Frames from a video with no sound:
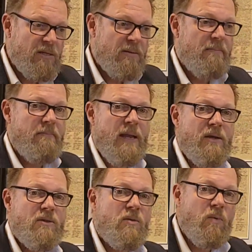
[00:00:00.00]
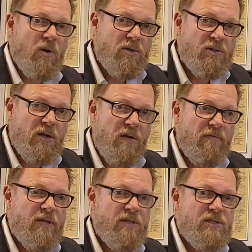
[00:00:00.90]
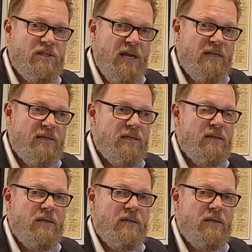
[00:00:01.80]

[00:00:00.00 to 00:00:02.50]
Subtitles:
make the words of the state